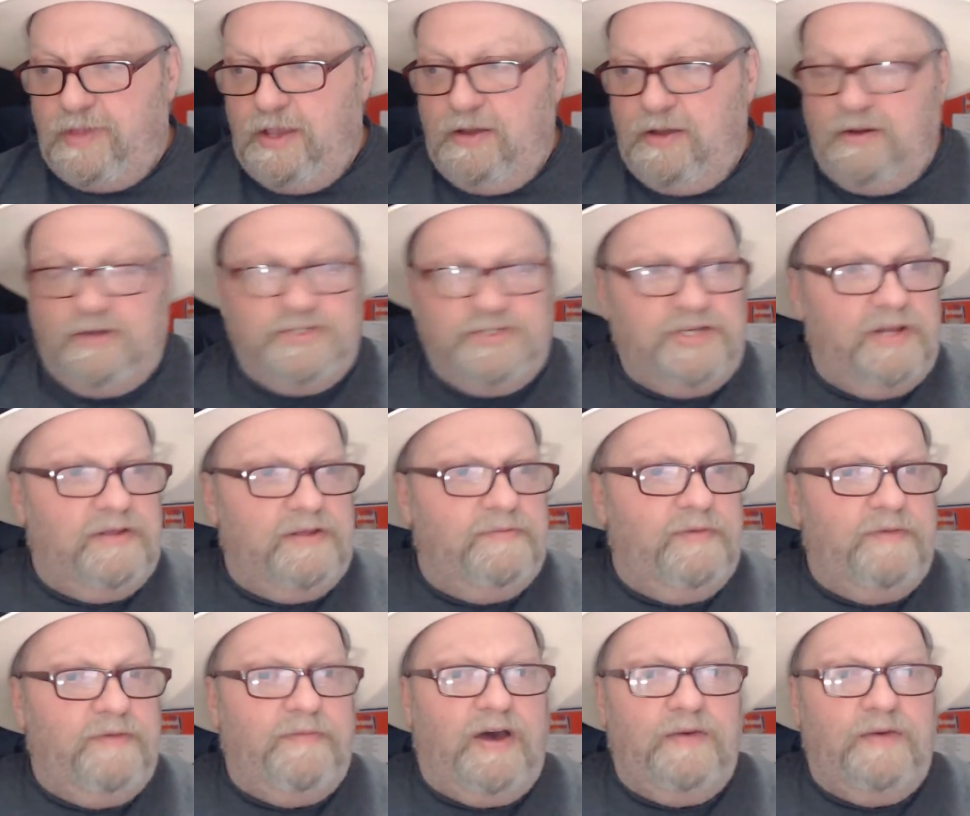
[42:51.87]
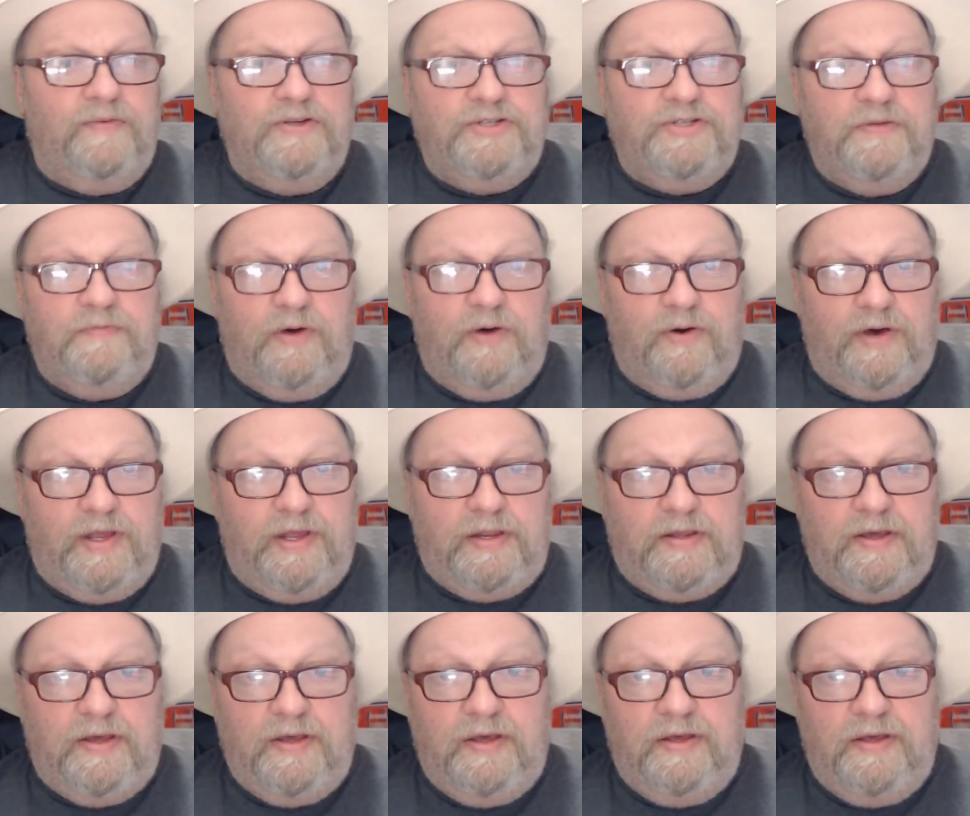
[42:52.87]
And I said to me, mate, would you
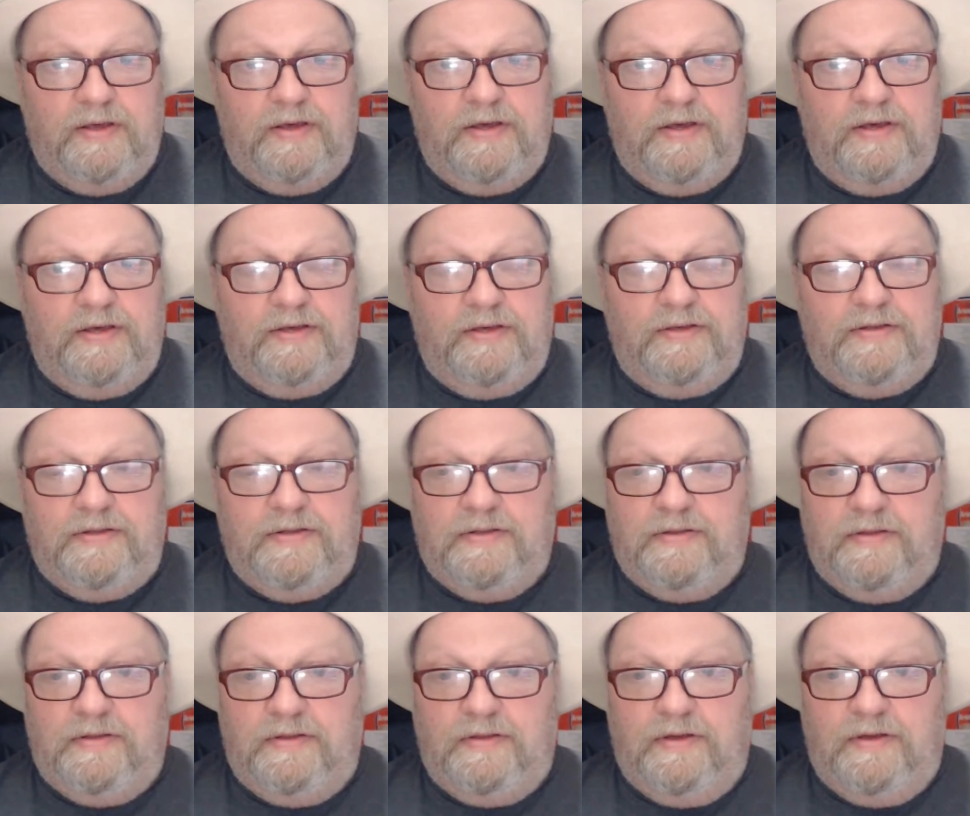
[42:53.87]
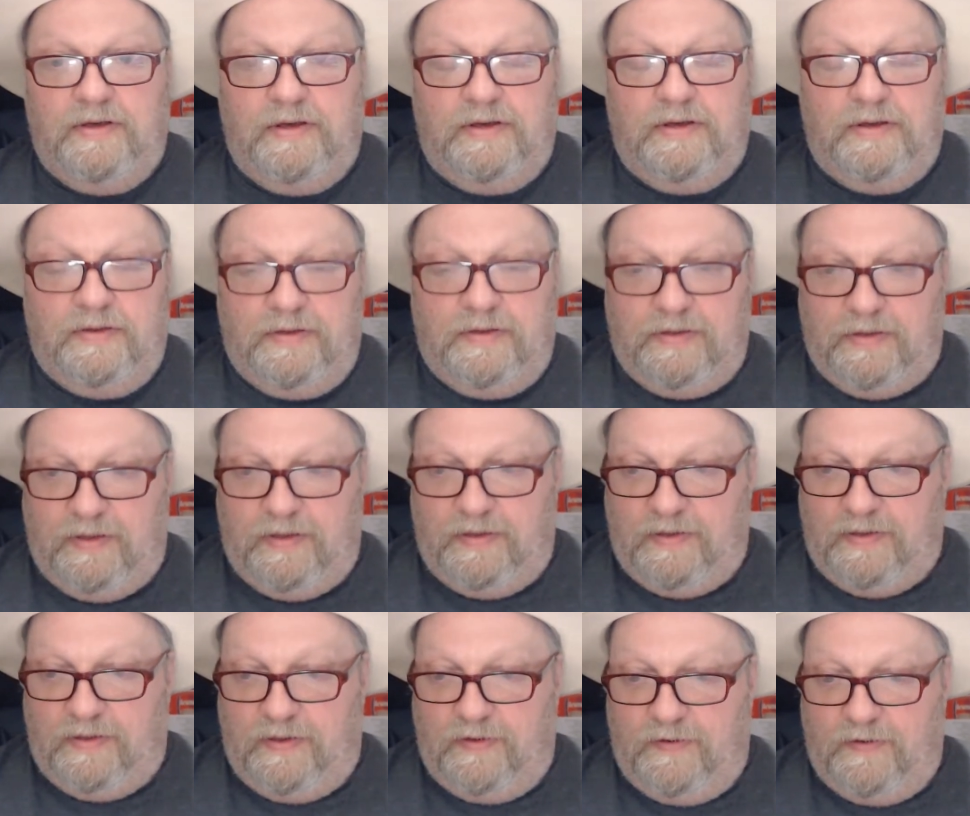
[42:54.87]
mind
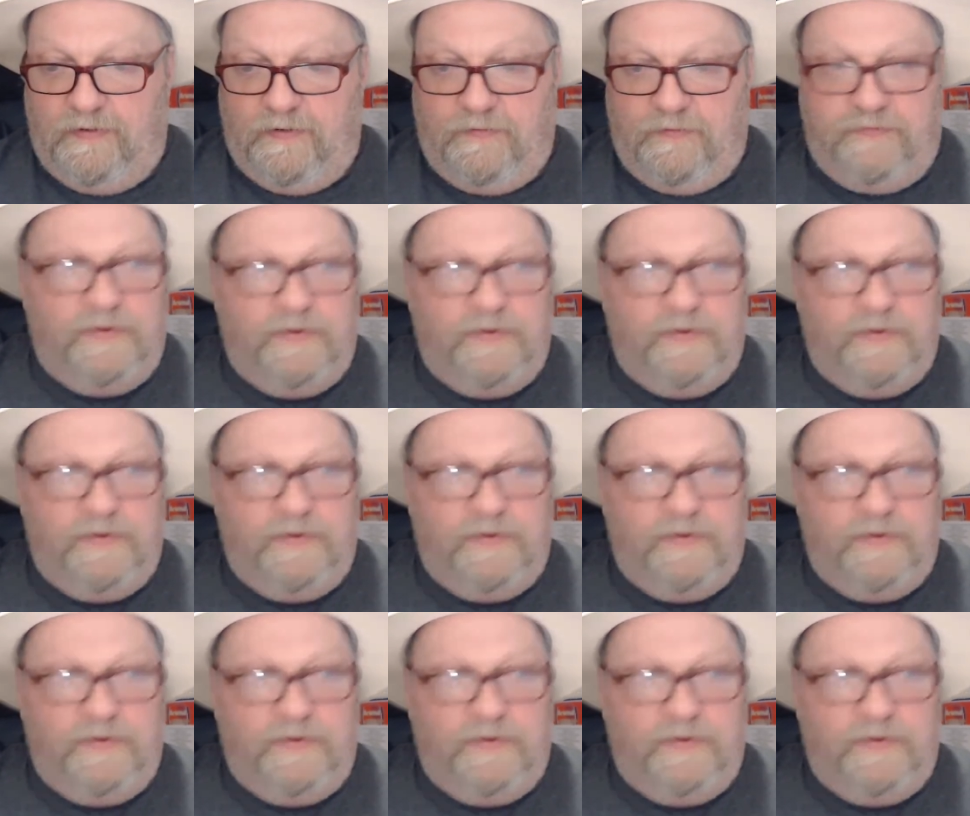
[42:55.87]
if